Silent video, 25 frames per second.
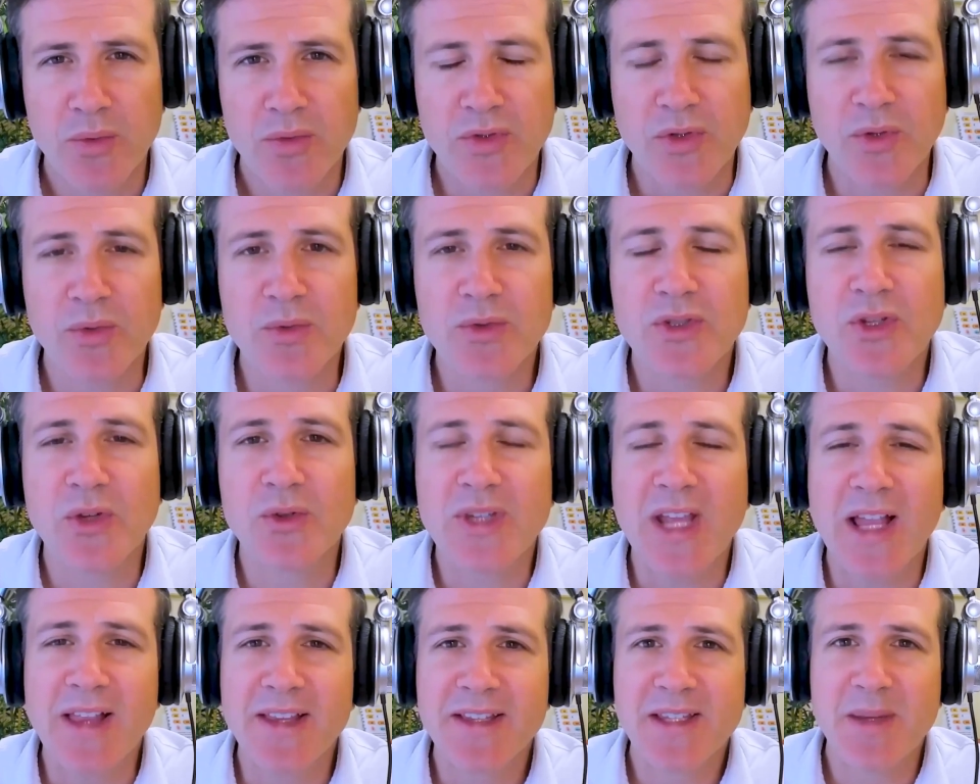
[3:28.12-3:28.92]
so, so,
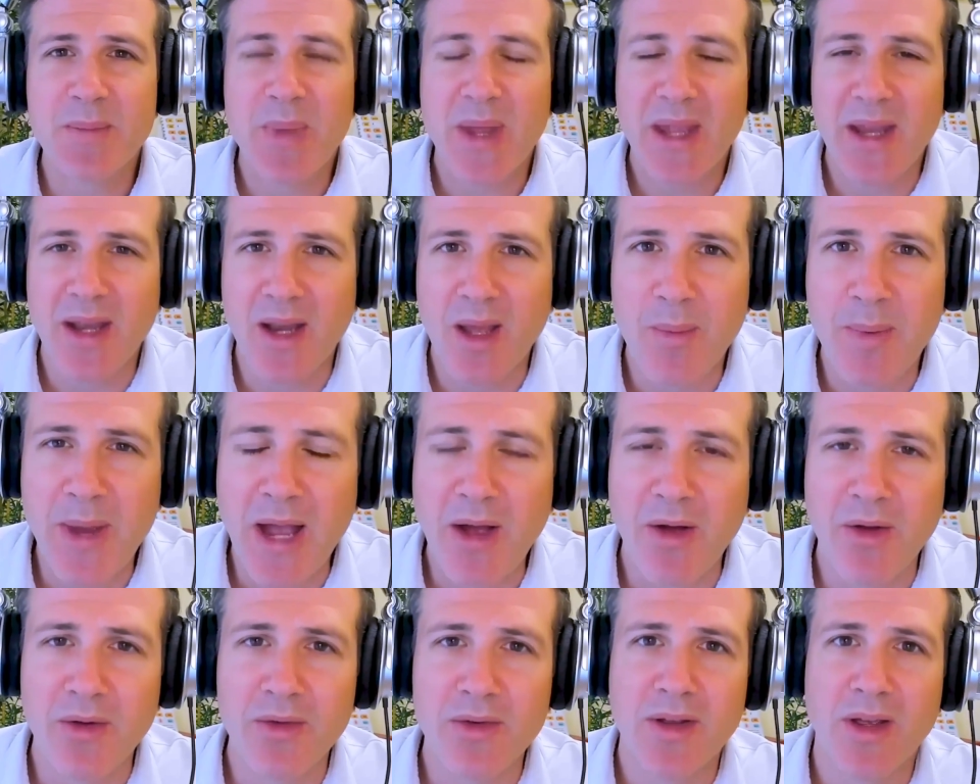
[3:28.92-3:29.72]
tell us a bit
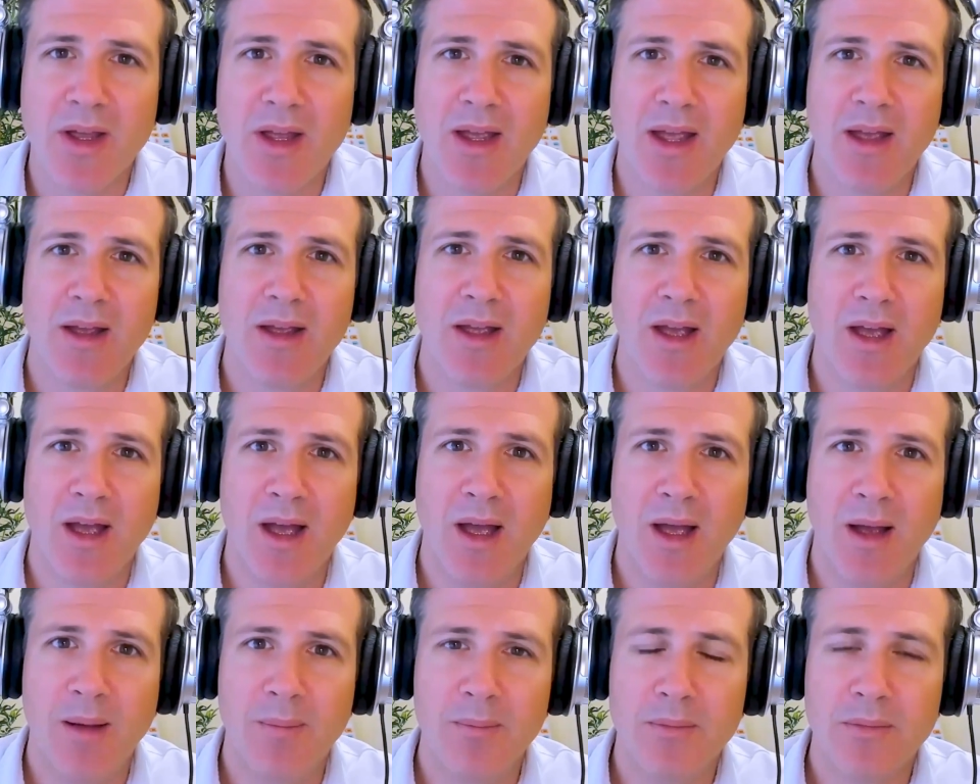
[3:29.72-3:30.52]
about
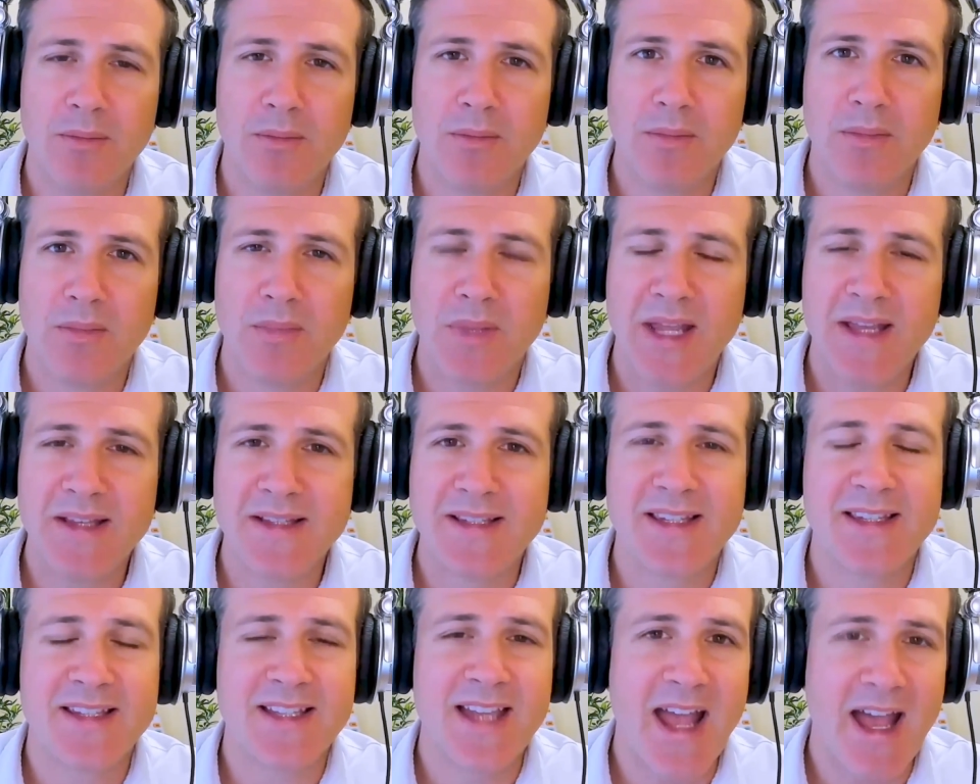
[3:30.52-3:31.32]
um,
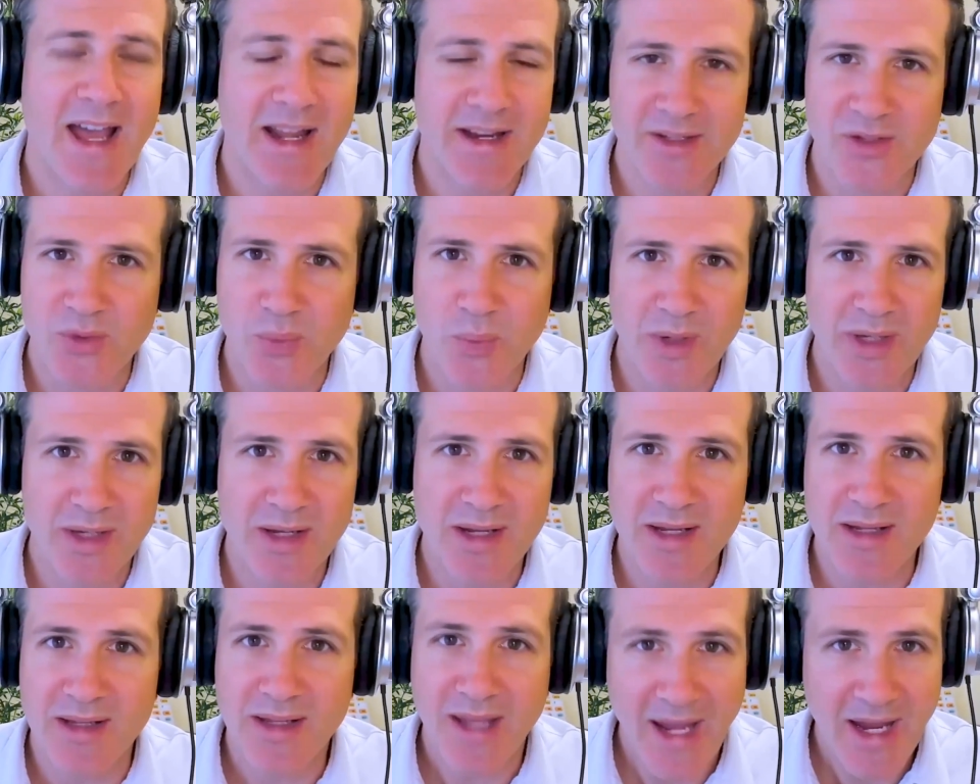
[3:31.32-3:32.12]
his status when
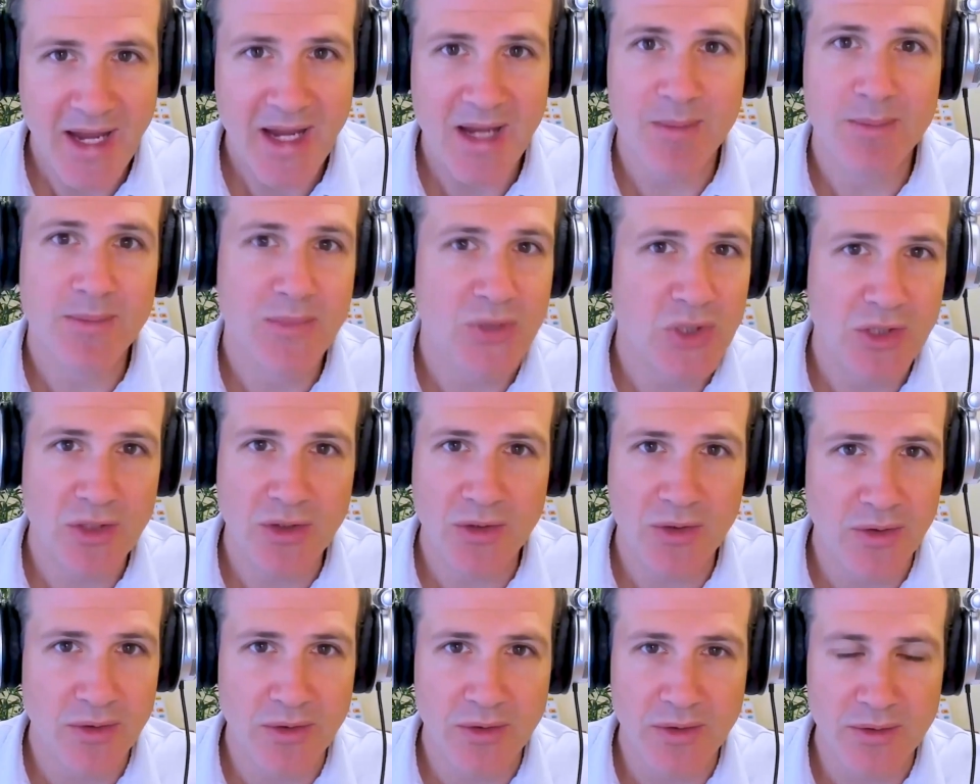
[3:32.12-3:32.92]
he came to
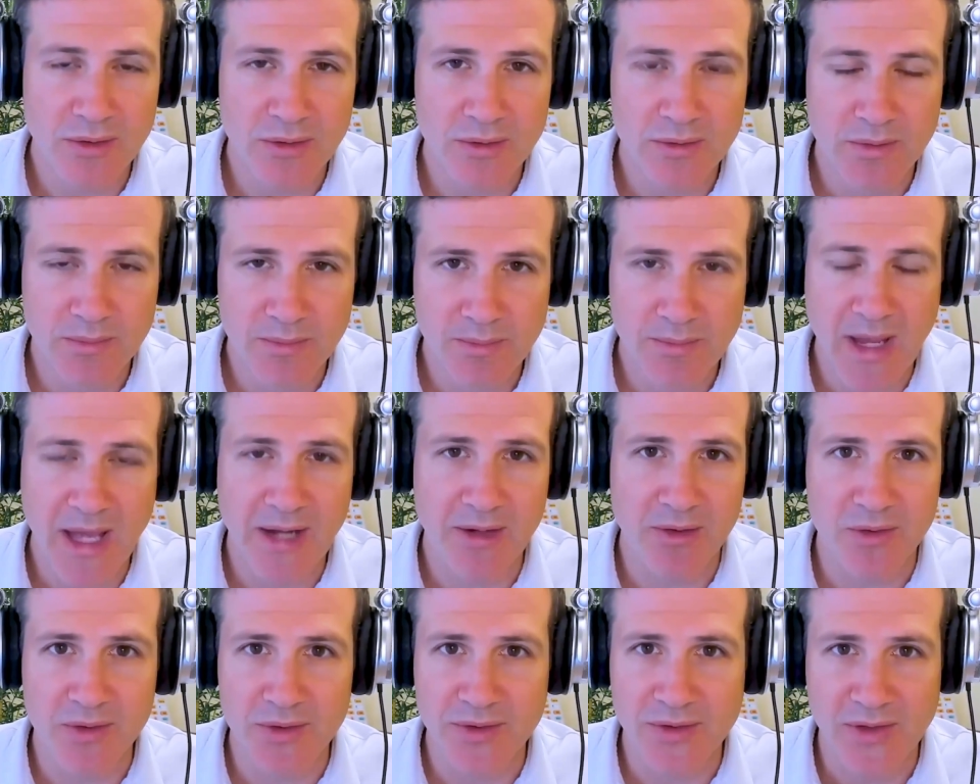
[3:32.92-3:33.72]
your
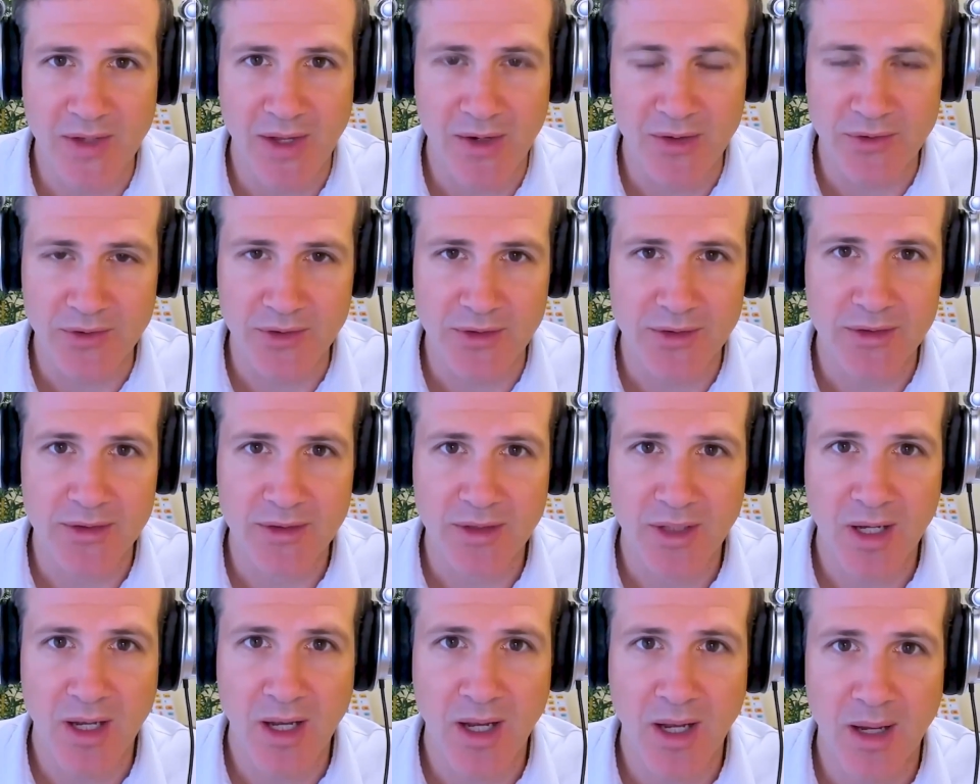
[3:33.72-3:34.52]
medical center.
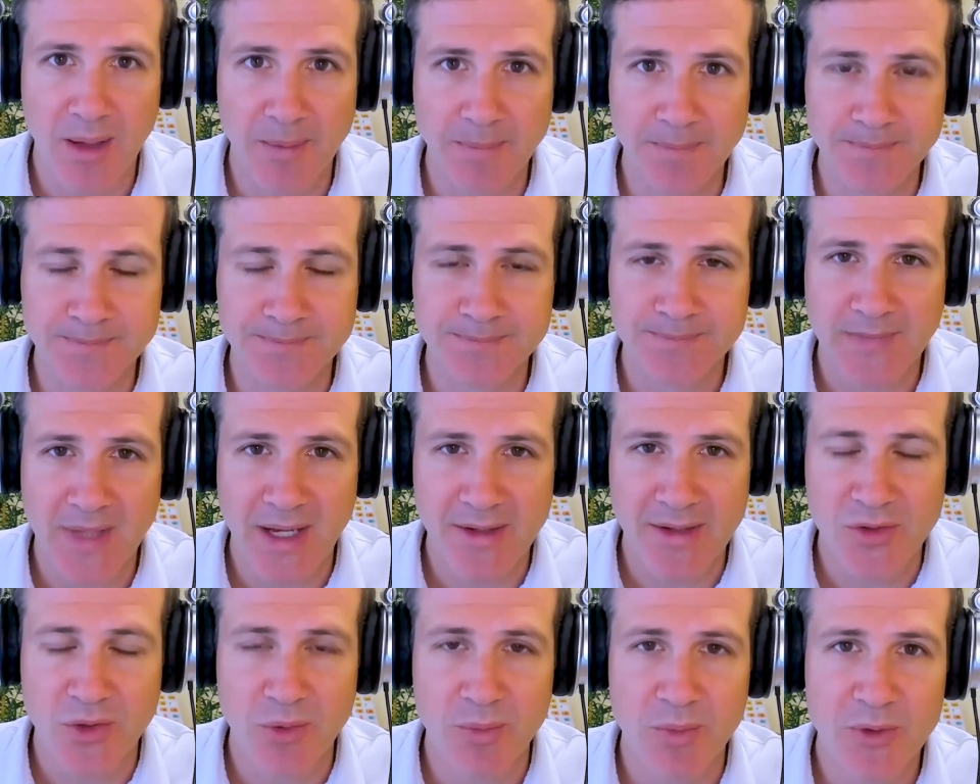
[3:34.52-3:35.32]
Um, I
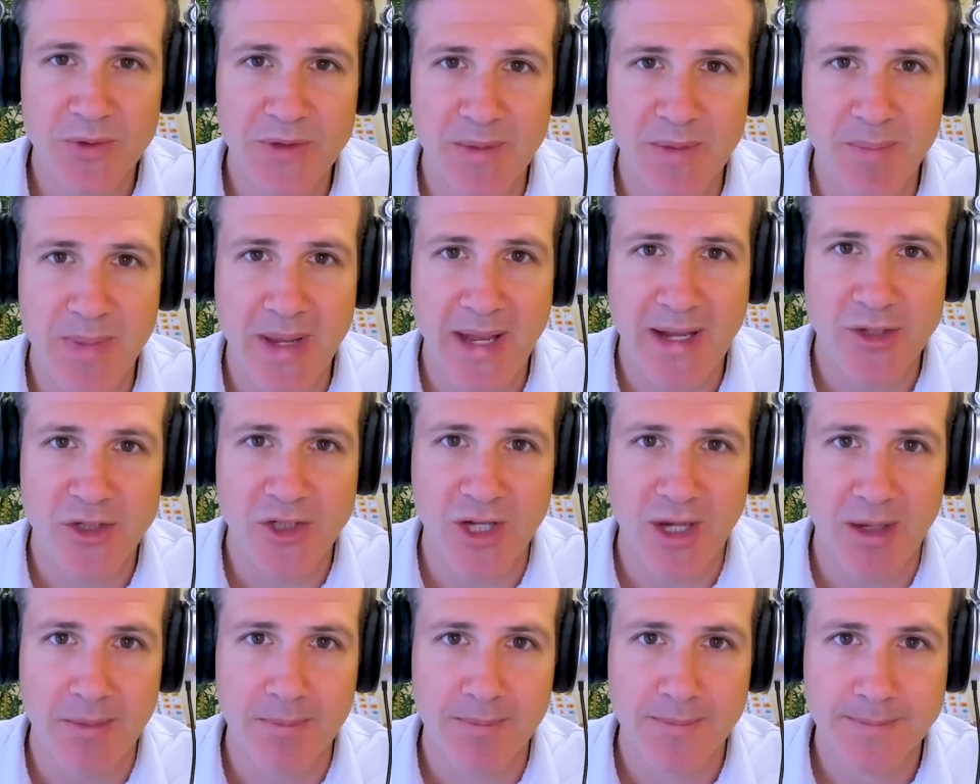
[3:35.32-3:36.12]
assume he was in bad
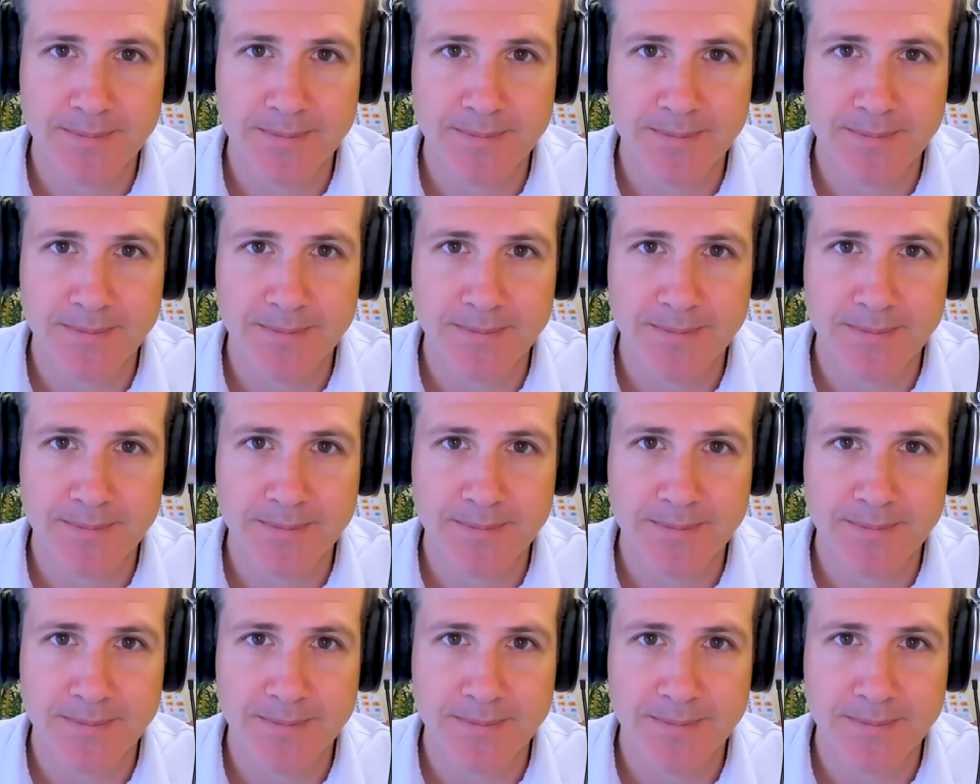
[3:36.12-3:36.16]
shape.